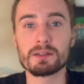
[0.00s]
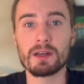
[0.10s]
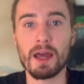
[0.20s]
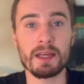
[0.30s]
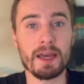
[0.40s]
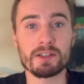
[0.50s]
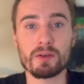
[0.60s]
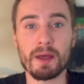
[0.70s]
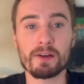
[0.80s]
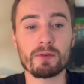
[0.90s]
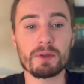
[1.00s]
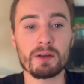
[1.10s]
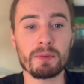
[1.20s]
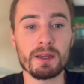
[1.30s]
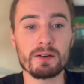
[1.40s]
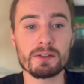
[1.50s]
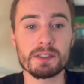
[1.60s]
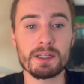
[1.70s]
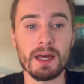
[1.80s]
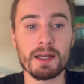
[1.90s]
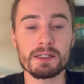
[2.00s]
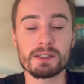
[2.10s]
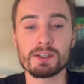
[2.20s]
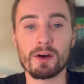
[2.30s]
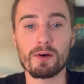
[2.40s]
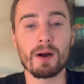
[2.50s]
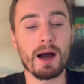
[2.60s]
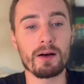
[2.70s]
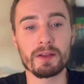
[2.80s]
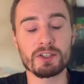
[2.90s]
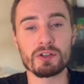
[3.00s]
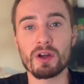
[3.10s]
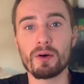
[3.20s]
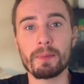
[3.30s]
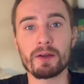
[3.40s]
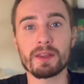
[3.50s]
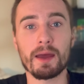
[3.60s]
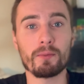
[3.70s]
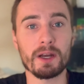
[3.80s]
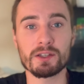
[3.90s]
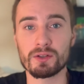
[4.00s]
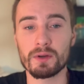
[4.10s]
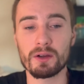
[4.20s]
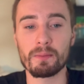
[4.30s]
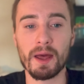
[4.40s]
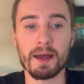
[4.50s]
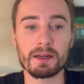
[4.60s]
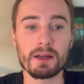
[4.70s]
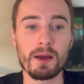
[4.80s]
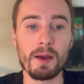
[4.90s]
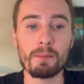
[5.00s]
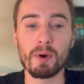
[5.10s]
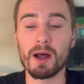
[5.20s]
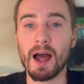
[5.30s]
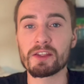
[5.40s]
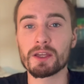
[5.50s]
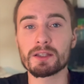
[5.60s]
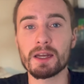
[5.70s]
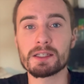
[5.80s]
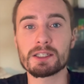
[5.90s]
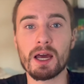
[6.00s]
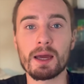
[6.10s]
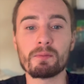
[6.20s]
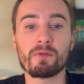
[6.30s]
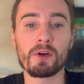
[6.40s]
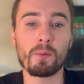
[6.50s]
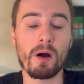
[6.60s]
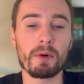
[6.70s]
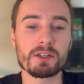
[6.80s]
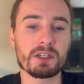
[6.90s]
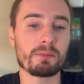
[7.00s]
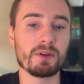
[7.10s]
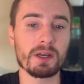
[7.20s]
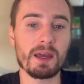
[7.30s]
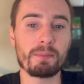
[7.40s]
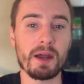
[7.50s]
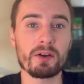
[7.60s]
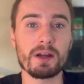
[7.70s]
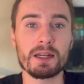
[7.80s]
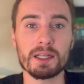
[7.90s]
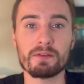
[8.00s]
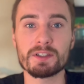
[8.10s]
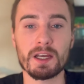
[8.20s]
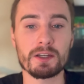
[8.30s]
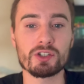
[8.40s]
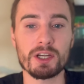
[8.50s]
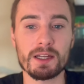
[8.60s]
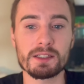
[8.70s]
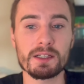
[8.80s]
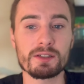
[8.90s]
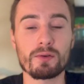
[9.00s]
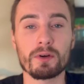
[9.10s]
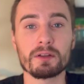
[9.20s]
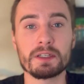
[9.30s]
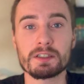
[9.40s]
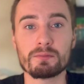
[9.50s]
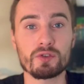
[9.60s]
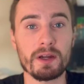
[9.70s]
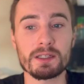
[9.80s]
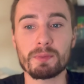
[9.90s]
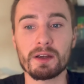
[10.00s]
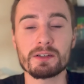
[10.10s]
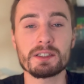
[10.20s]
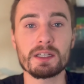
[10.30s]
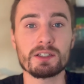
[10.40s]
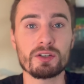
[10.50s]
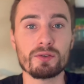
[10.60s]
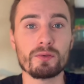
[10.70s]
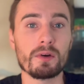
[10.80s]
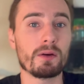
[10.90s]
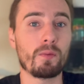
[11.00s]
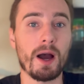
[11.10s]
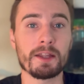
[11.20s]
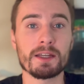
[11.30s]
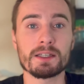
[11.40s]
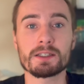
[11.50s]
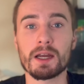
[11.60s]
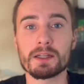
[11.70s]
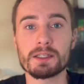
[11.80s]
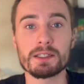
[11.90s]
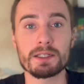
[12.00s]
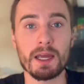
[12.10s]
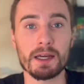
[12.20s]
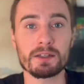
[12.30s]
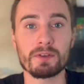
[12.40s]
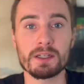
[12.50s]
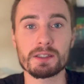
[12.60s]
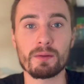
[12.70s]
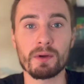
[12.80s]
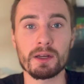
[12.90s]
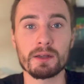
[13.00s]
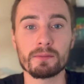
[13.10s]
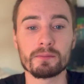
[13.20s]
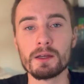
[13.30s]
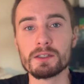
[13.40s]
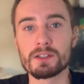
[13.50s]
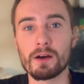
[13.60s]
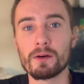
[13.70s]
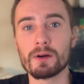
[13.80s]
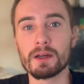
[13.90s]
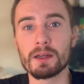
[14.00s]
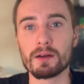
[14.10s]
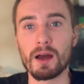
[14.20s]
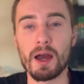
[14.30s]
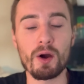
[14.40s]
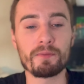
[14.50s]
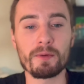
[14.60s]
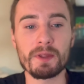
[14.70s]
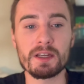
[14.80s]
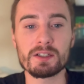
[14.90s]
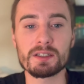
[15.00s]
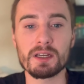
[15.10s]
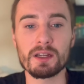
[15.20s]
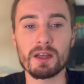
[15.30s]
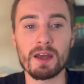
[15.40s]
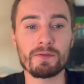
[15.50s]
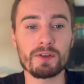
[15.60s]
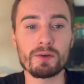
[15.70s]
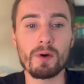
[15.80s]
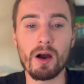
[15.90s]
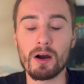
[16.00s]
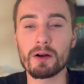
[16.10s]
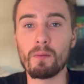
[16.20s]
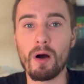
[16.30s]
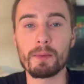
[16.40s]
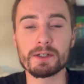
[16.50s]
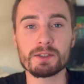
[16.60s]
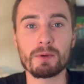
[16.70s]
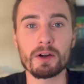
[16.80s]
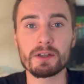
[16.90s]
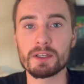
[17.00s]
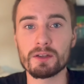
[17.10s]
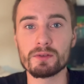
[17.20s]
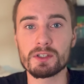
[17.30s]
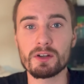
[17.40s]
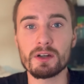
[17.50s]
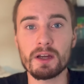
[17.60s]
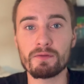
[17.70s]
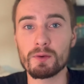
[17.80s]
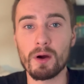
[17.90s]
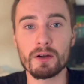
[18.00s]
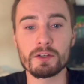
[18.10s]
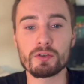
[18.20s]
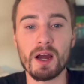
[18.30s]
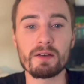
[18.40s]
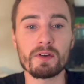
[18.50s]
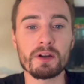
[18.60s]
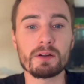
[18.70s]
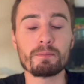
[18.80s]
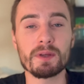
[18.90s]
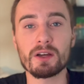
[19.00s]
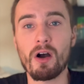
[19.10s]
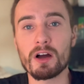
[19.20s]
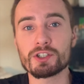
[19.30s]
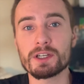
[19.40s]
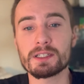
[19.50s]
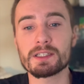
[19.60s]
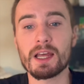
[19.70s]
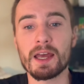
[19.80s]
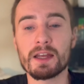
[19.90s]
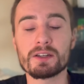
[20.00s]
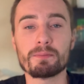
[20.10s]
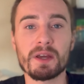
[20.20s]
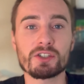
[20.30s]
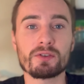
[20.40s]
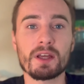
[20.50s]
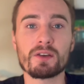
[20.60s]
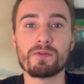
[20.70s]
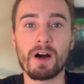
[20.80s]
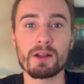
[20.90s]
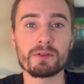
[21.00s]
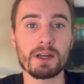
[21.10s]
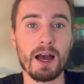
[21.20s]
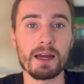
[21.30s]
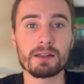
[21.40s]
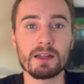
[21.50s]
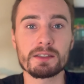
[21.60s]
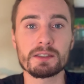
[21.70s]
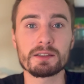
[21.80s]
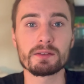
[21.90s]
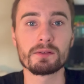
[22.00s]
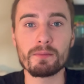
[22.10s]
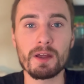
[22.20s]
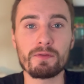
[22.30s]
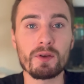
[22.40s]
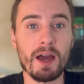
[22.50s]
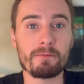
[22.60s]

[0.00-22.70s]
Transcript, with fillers: any answer back from the appeals yet, so I'll let you know about that when I do hear back. But I think that it's time for Walmart to communicate better and give second chances, or at least some transparency to why they decided to deactivate somebody. So I hope from this, if you are a Walmart Spark user, if you are a driver, be cautious and make sure that you follow the guidelines. If you have